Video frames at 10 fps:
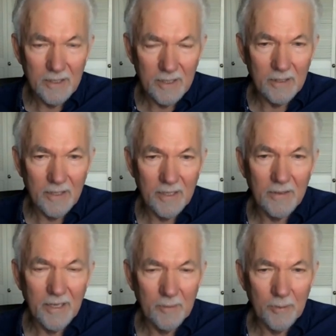
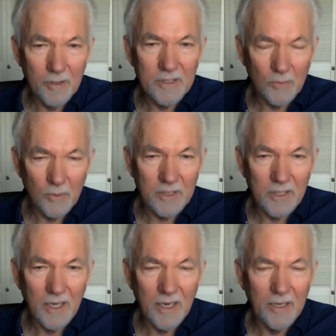that person will
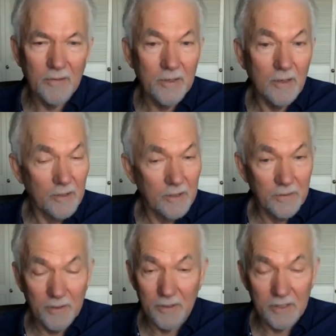die, or
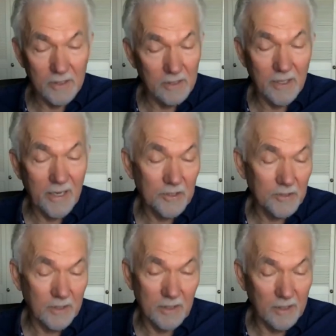that there's
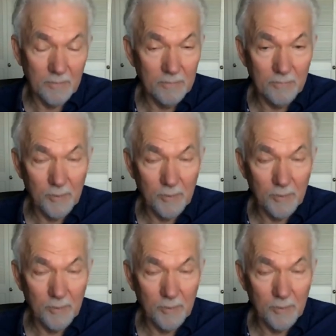actually a